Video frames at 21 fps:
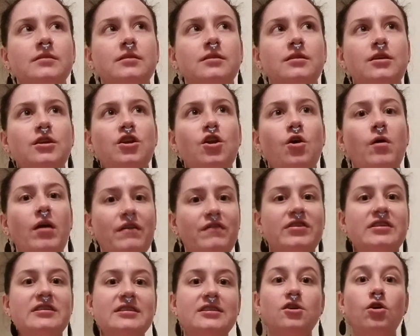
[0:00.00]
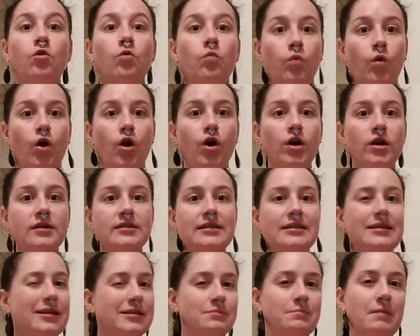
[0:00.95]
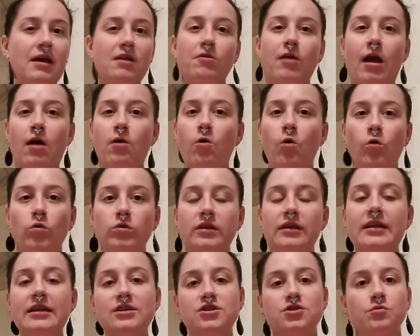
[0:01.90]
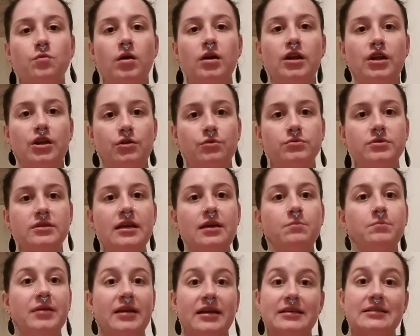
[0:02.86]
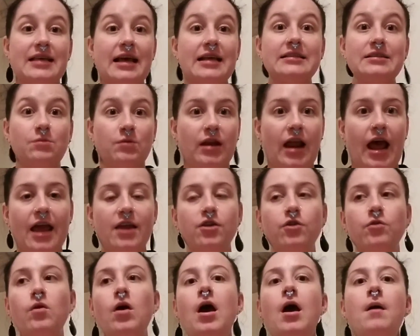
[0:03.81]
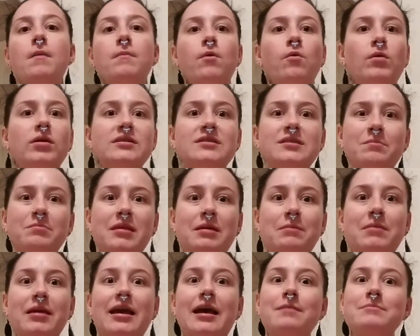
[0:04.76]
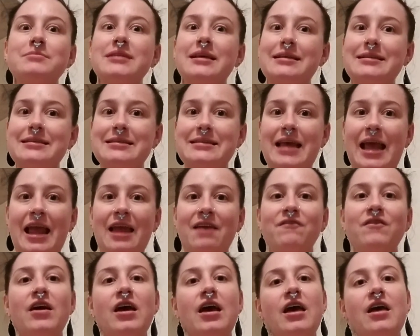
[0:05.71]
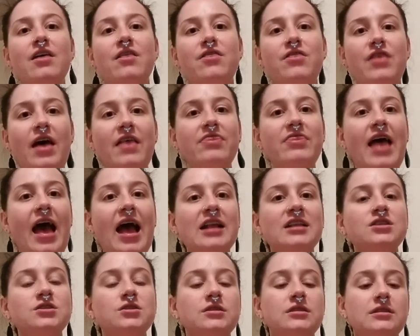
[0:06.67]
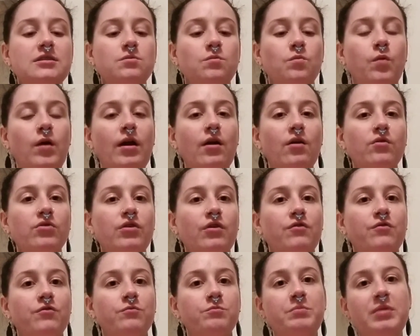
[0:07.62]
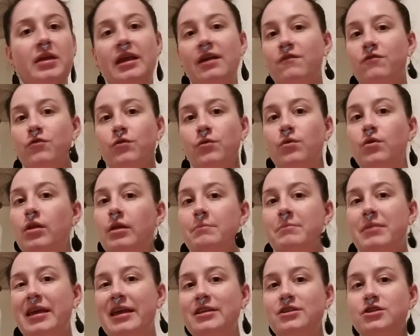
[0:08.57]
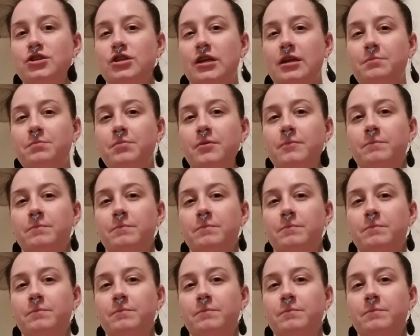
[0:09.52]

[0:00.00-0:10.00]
if it still works, it doesn't matter how old it is, you want to use it, because that's what I do. But once something becomes unsafe, then that's where the being frugal and being cheap